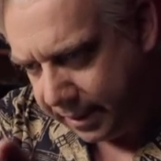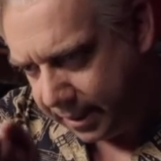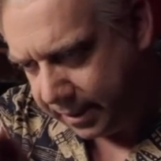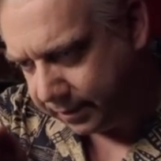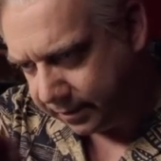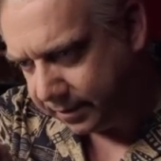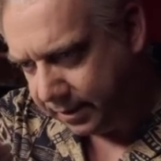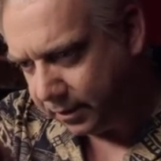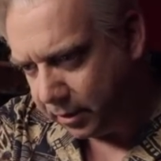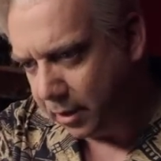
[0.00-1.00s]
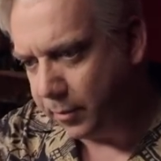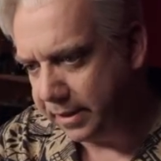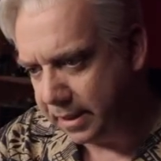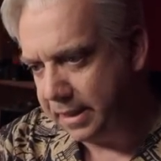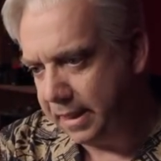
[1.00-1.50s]
hitting the scene the right way,
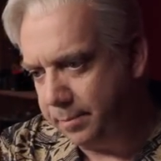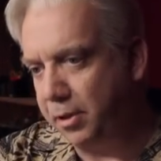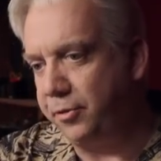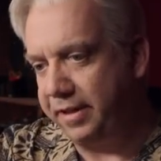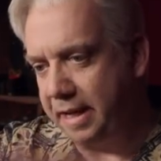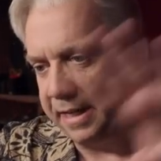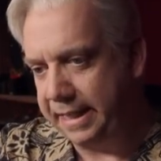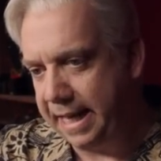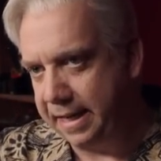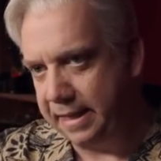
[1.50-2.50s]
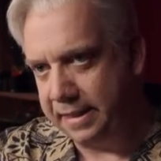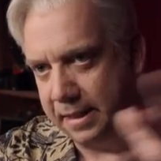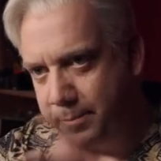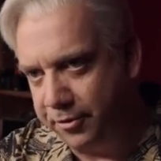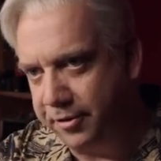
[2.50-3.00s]
and then he blows it out again, and then
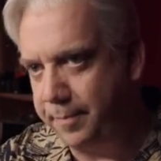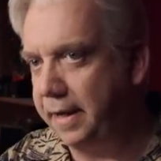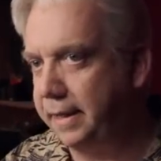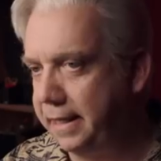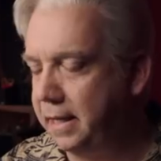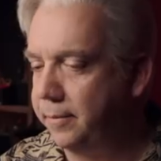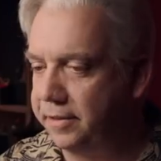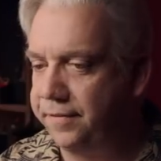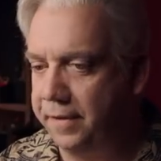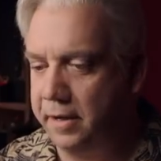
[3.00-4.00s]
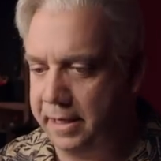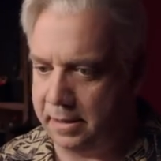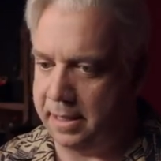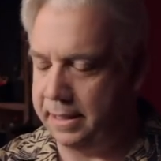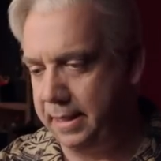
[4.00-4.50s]
he pulls it back again. I mean, it's very
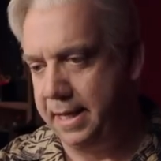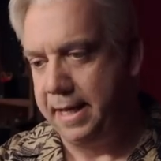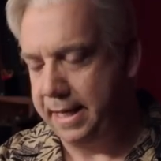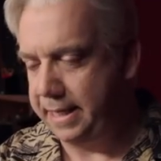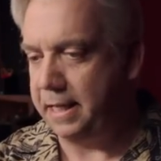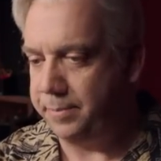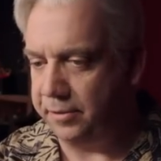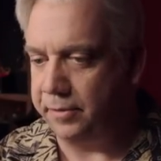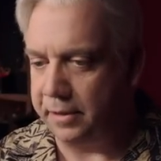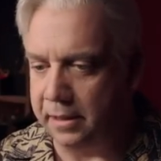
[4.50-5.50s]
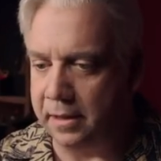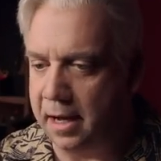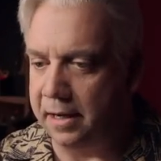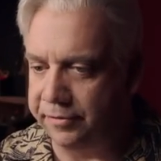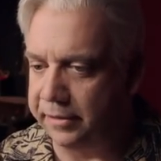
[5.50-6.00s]
like, he keeps it really
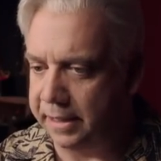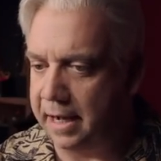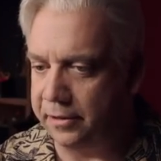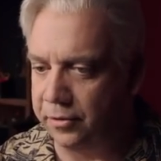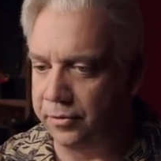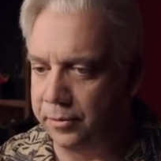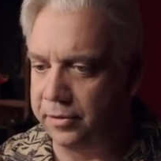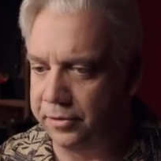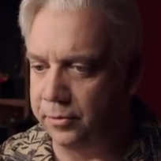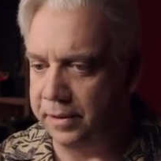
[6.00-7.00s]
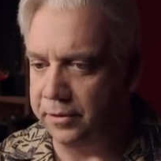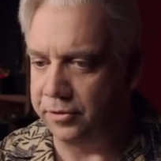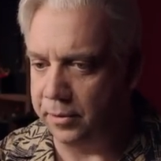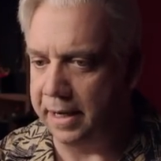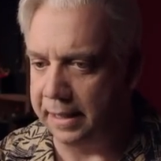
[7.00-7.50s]
alive for the actors, which is a real
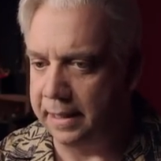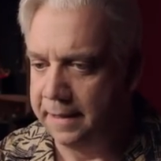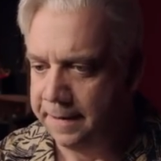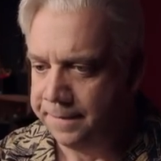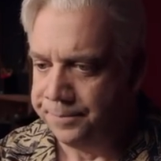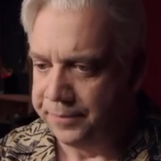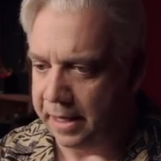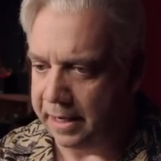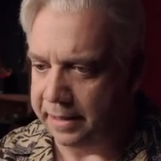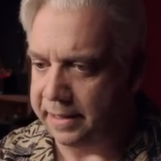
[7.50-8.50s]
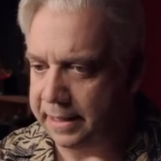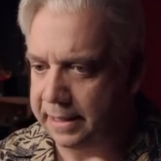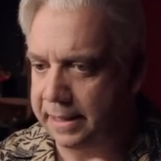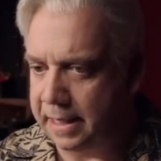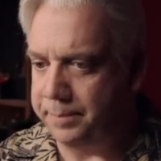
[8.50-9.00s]
trick. And I think he
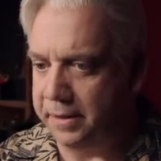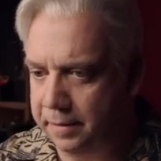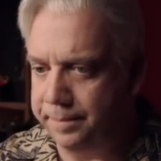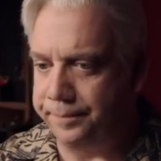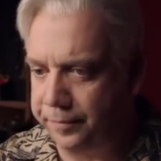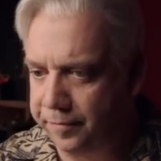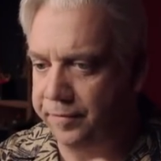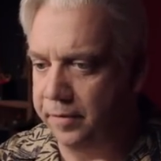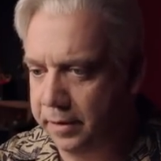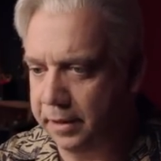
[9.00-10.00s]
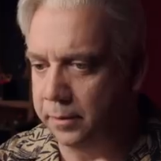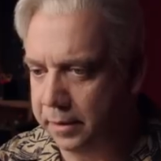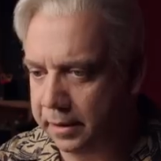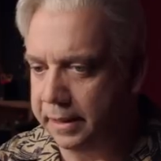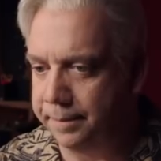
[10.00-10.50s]
kept it really,
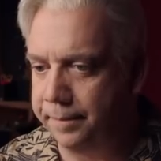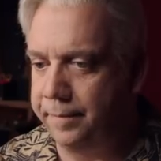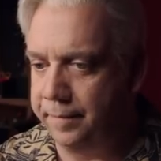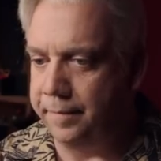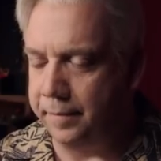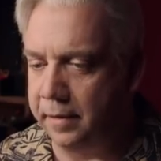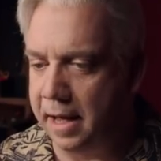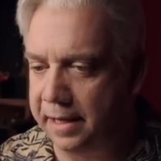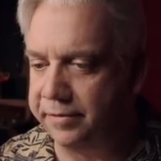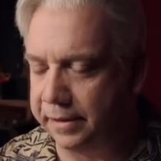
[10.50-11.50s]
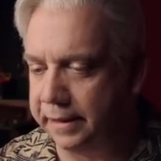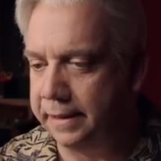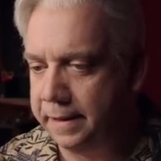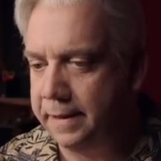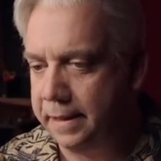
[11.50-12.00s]
really lively
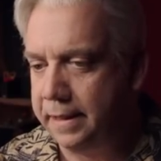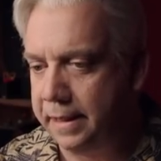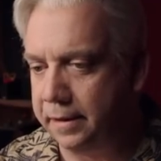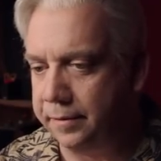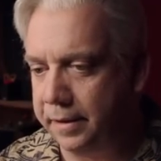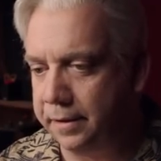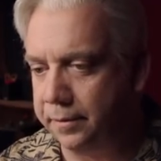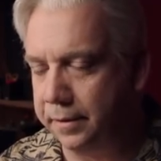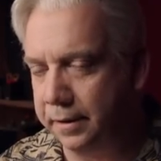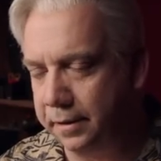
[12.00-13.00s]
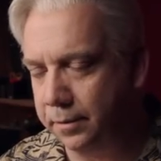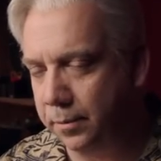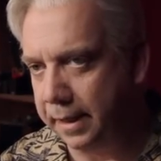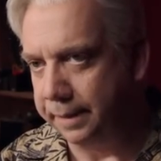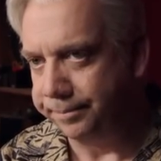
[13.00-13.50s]
in a really good
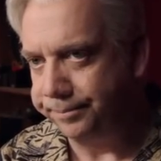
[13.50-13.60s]
way.